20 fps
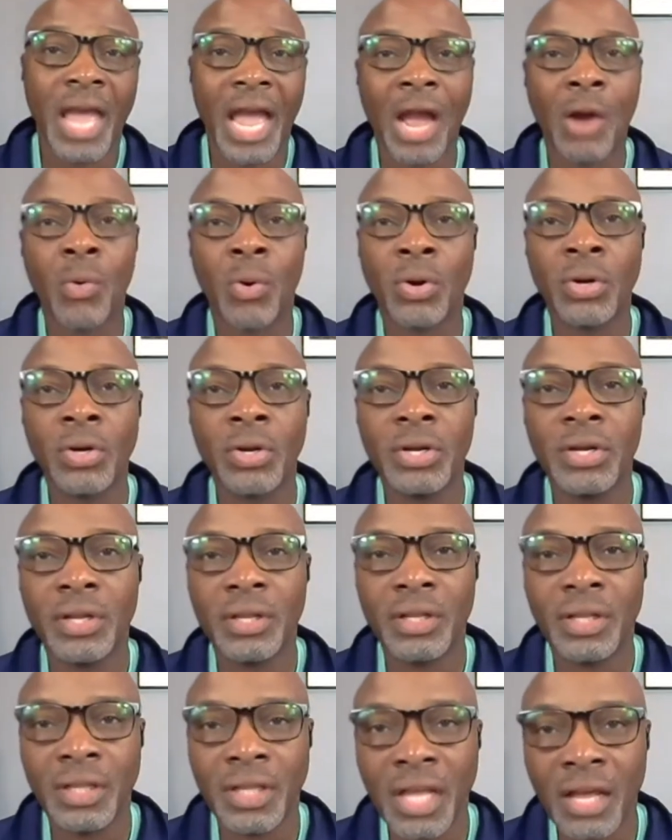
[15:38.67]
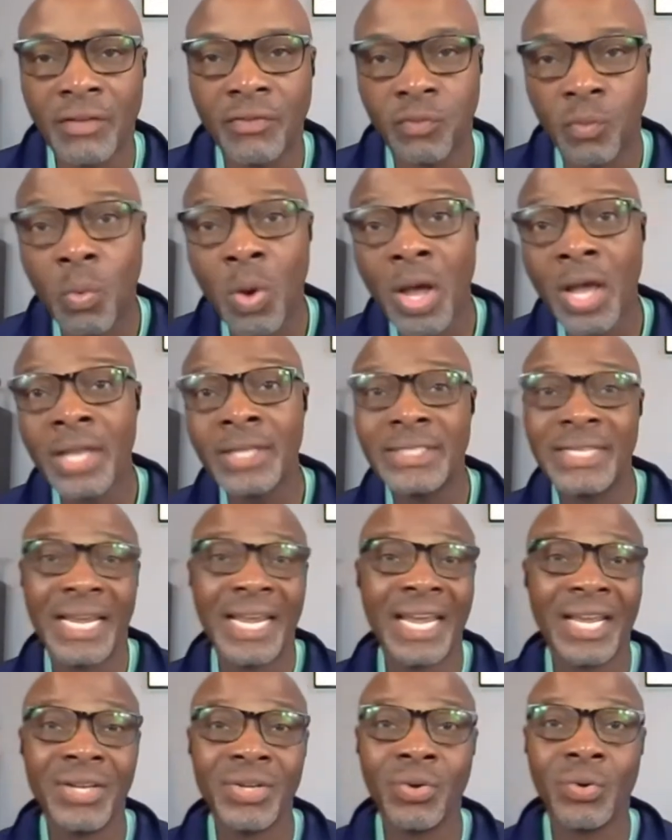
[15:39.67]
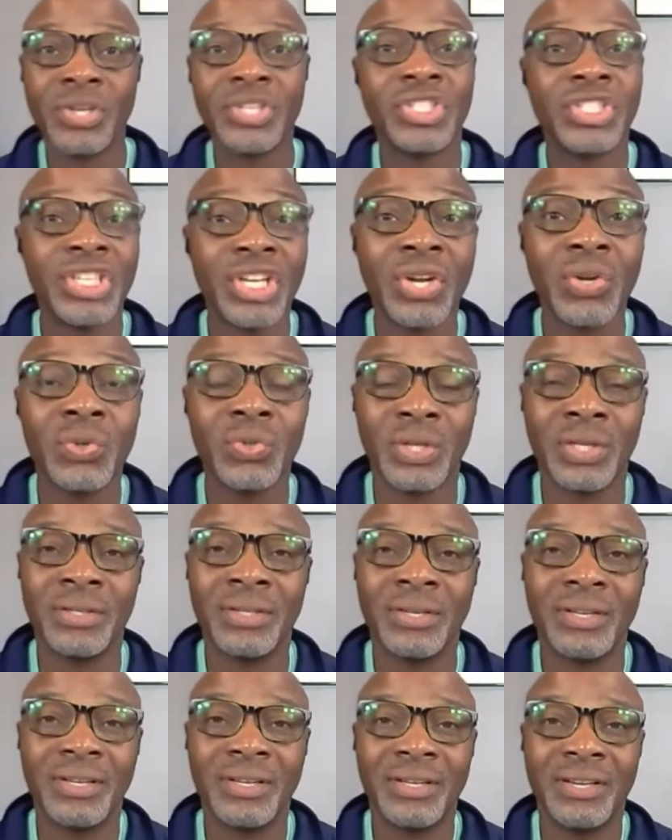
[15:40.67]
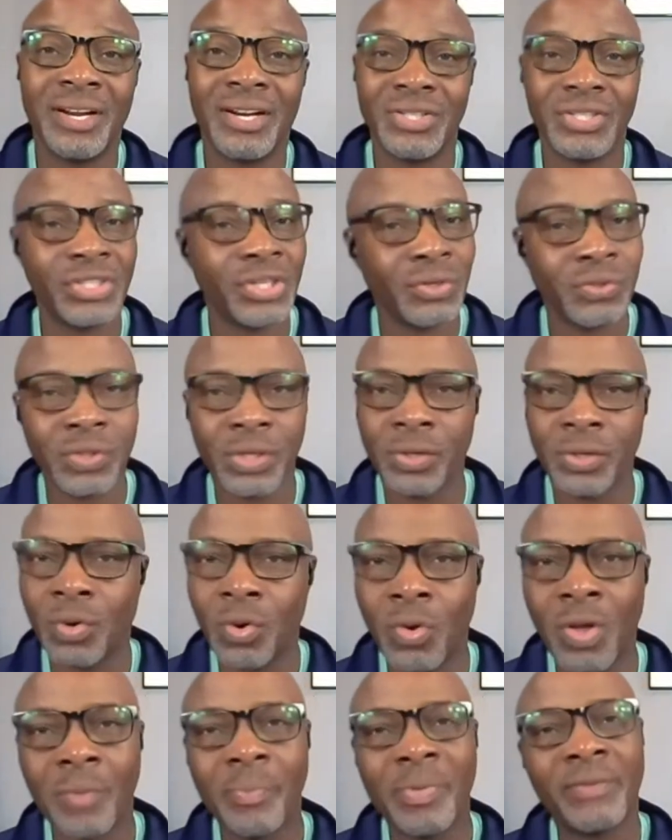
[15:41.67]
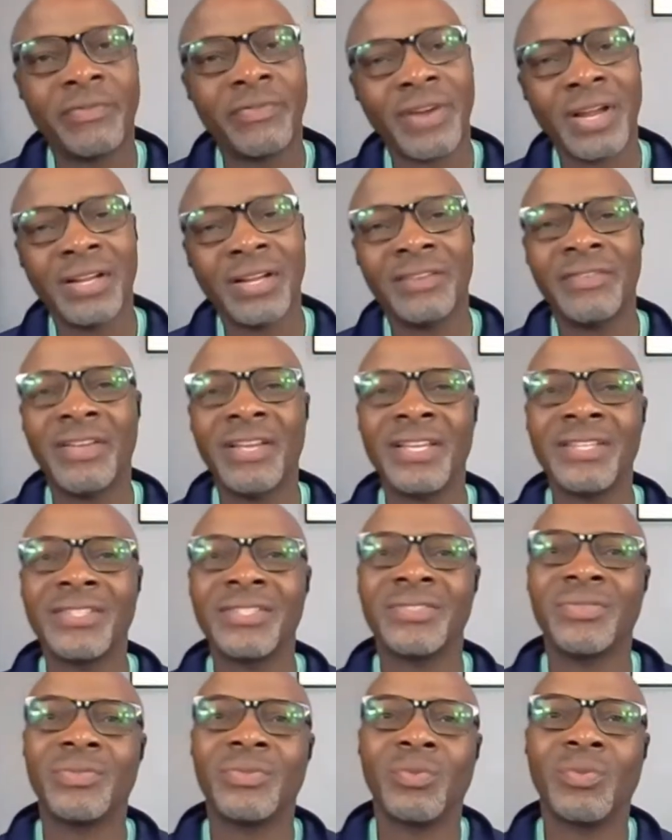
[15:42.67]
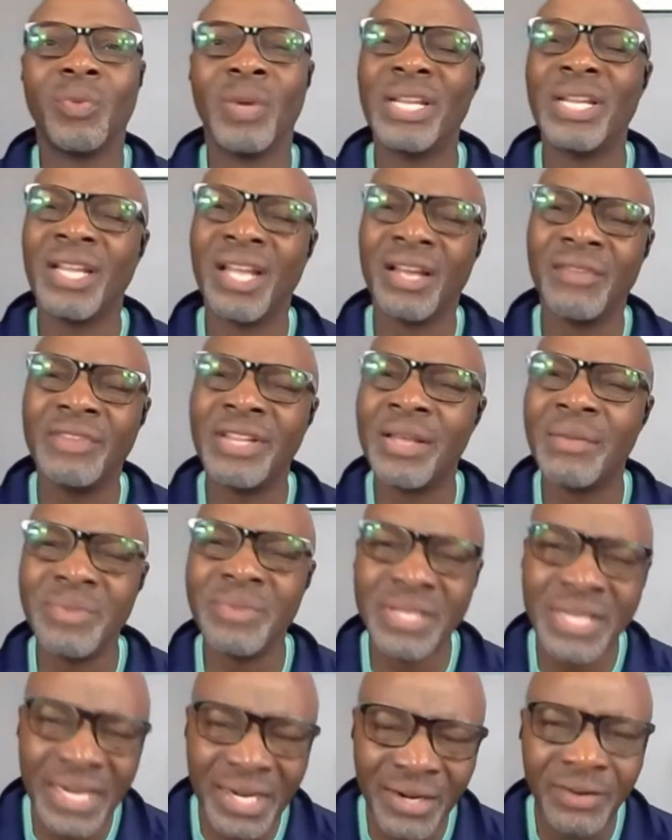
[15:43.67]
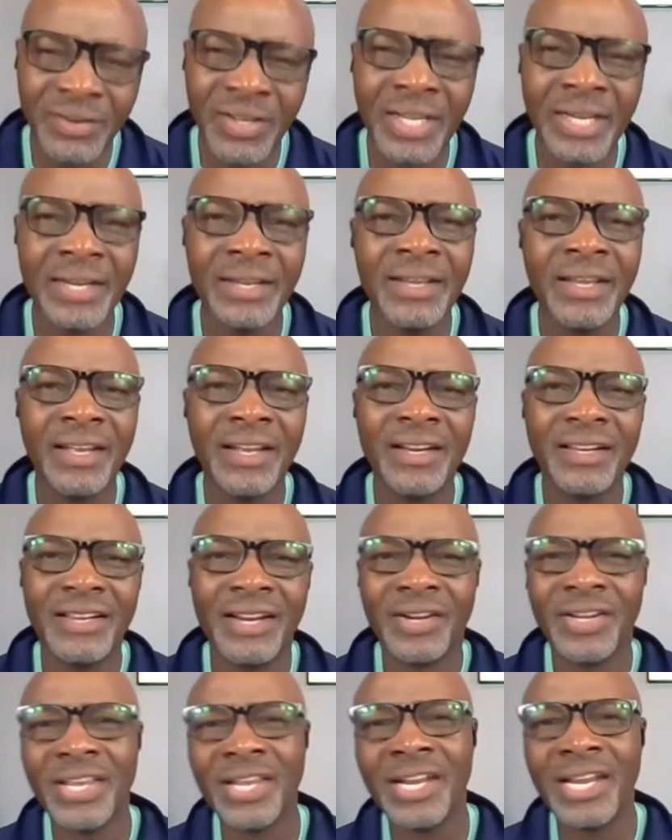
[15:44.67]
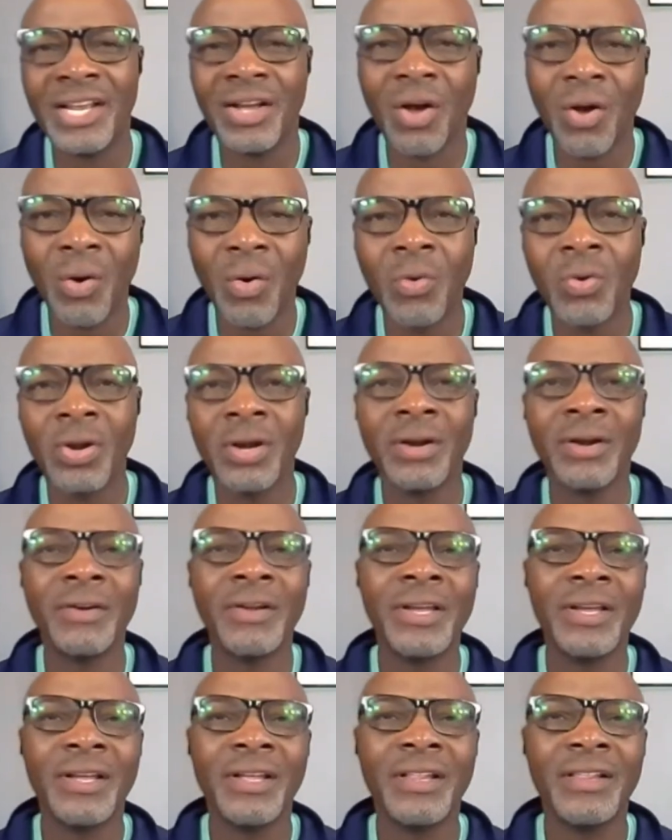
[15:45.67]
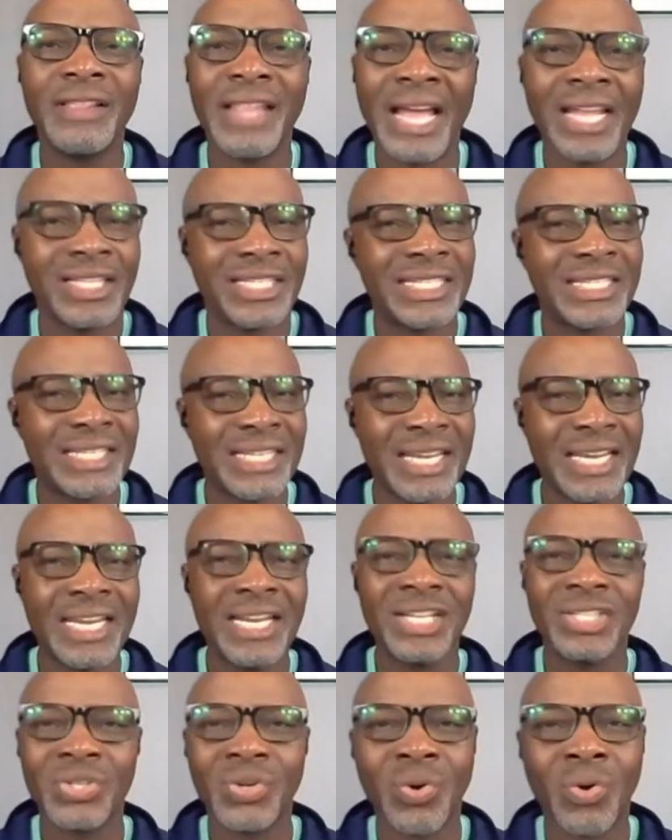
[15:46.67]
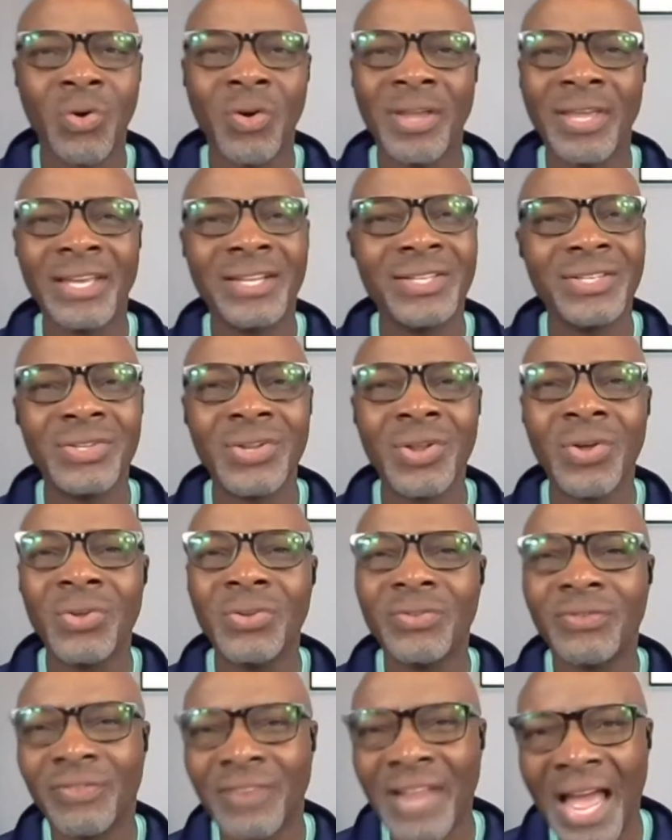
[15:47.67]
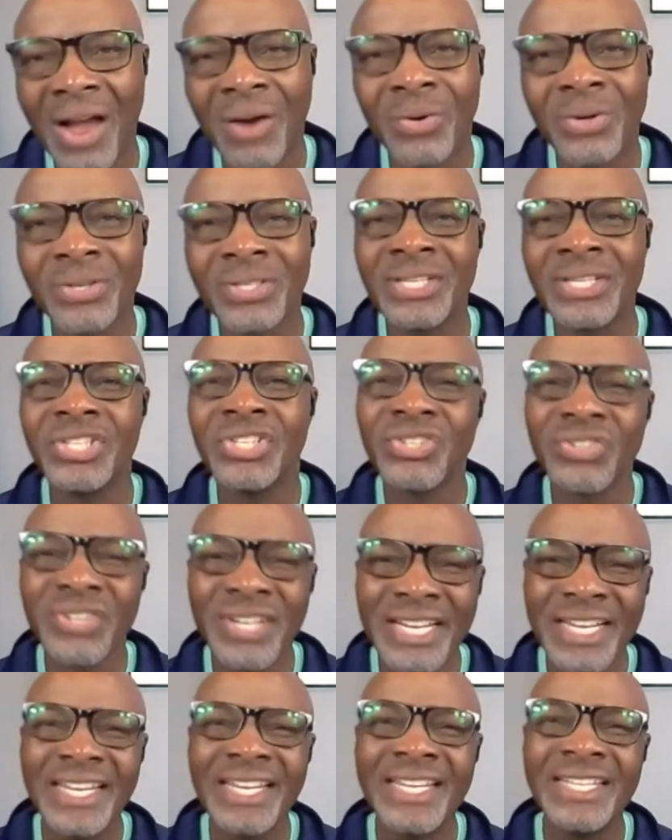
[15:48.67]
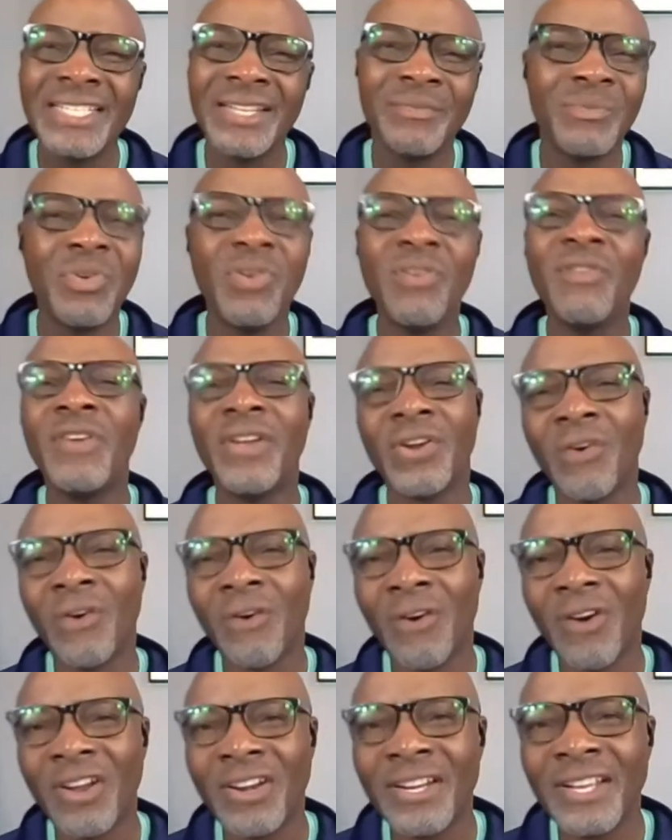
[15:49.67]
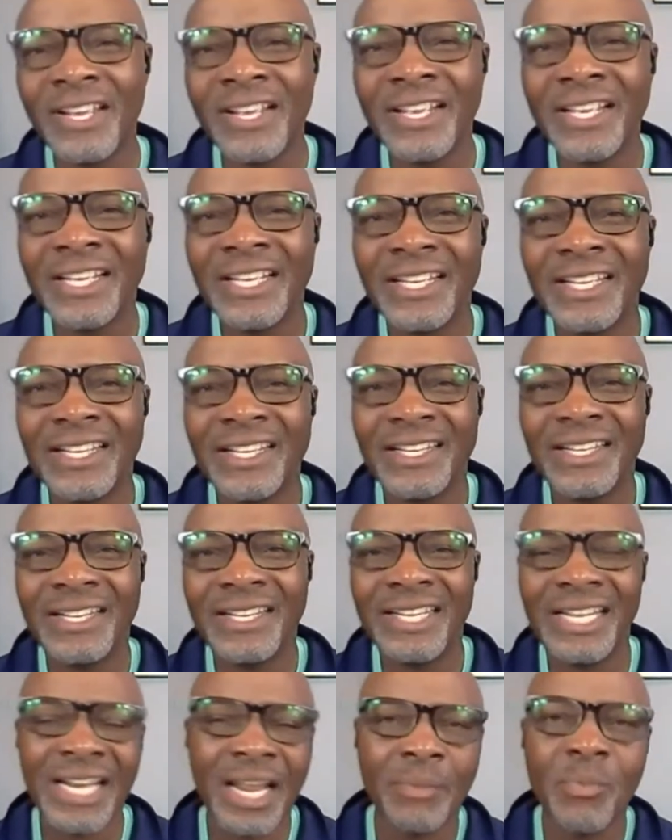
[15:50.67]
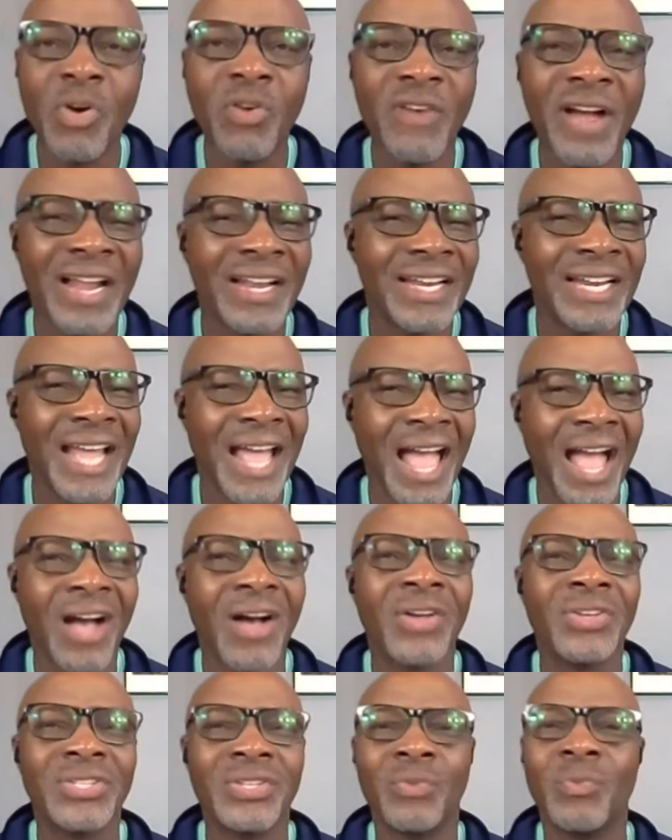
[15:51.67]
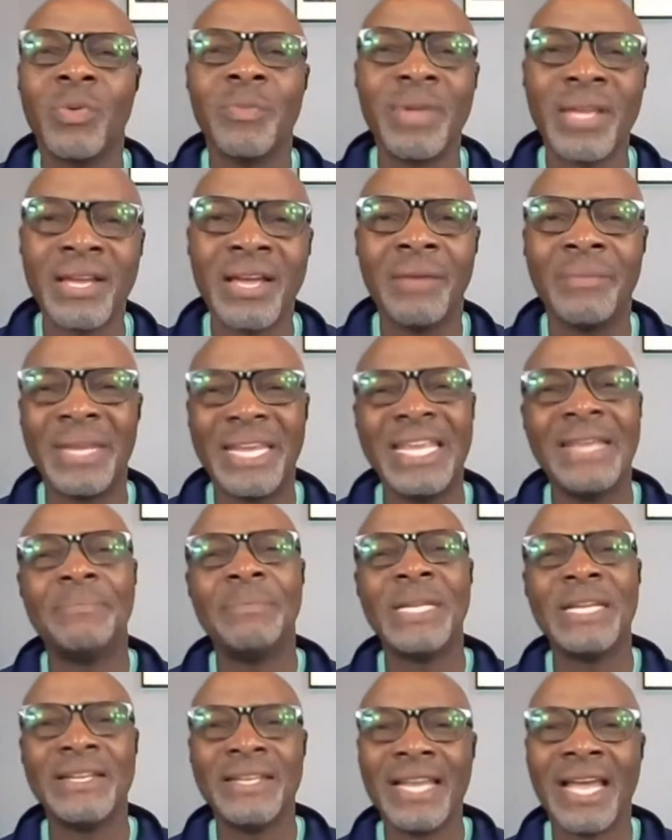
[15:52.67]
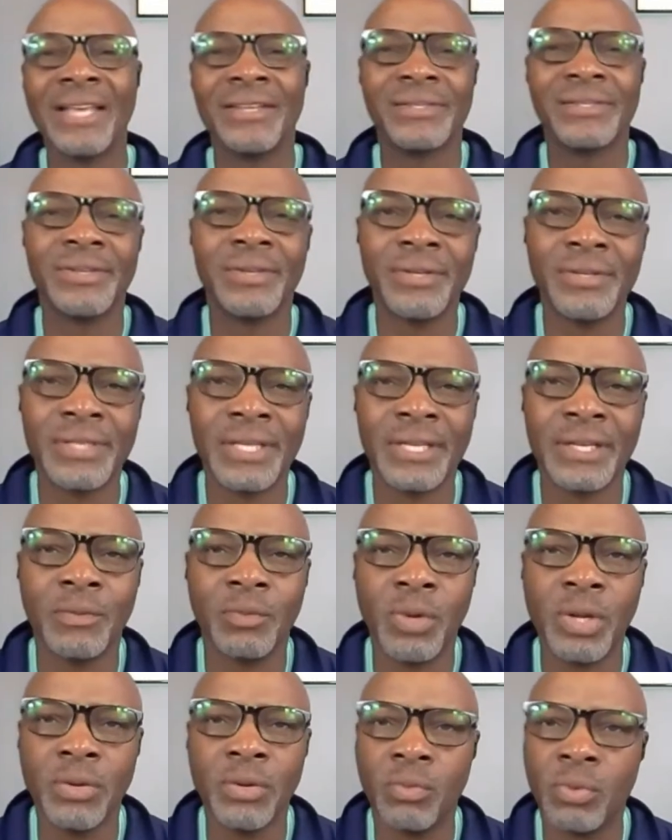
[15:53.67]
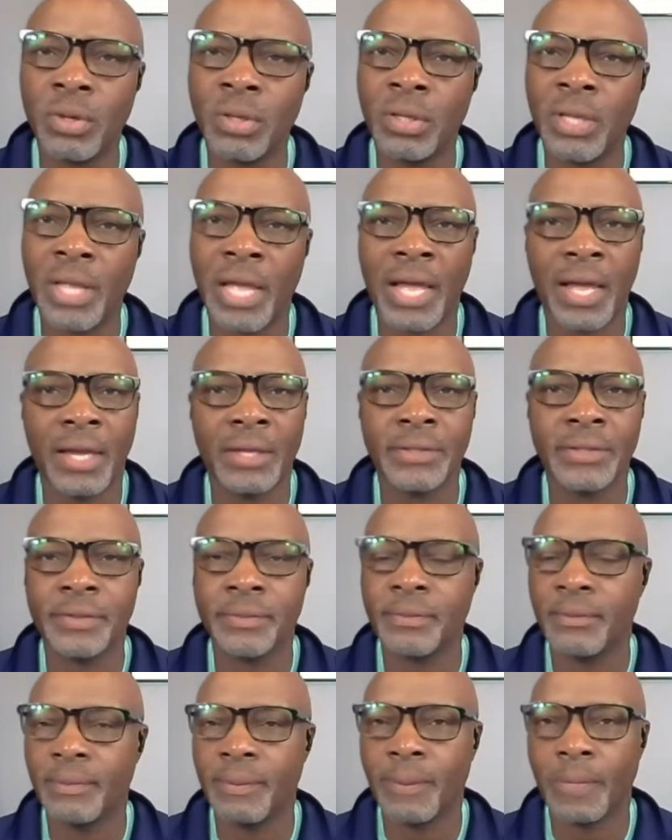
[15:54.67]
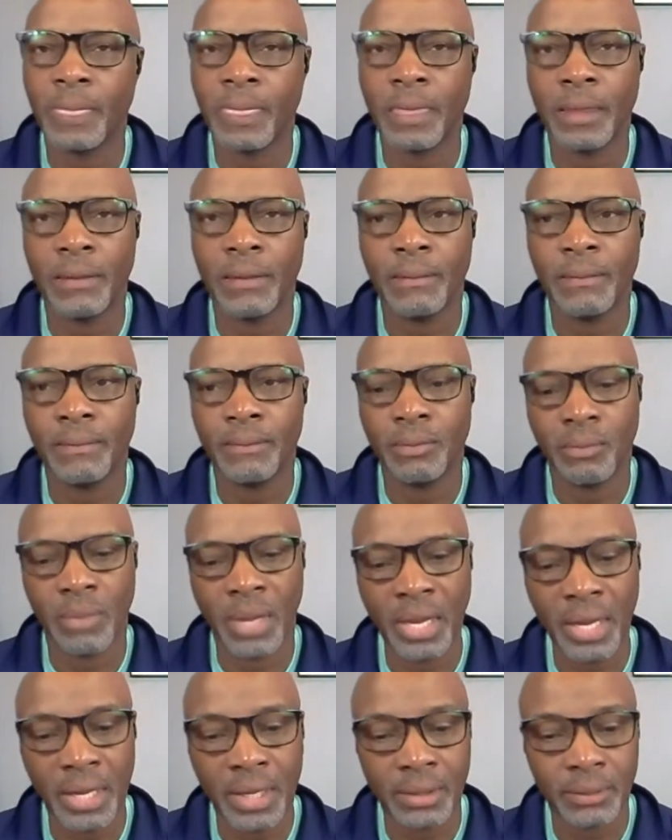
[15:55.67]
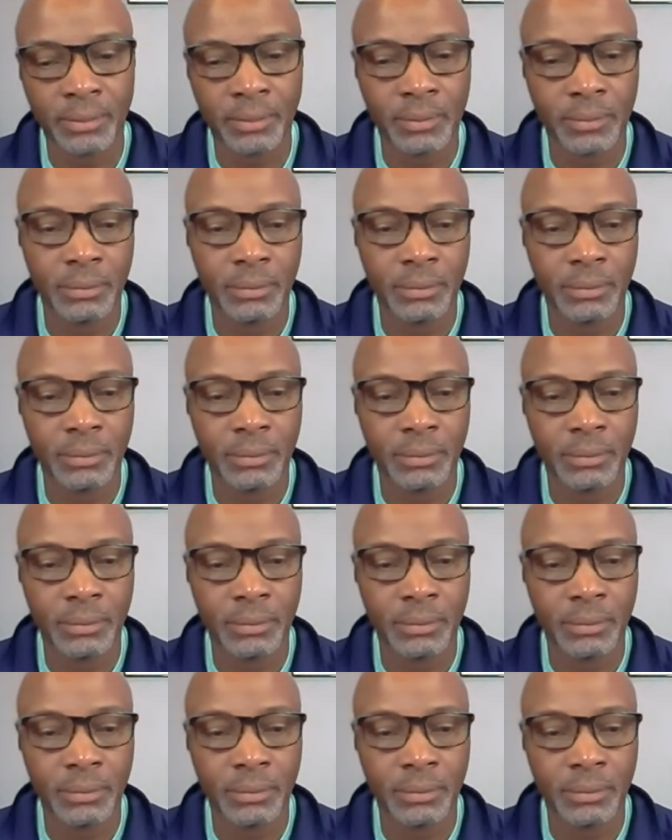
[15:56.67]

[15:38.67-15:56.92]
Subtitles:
Our loved ones and or children, our children grow up in front of us. We love them dearly. They're getting older. That seed is growing into those flowers and trees and moving on. And then they move out of the house and we become empty nesters and we realize, man,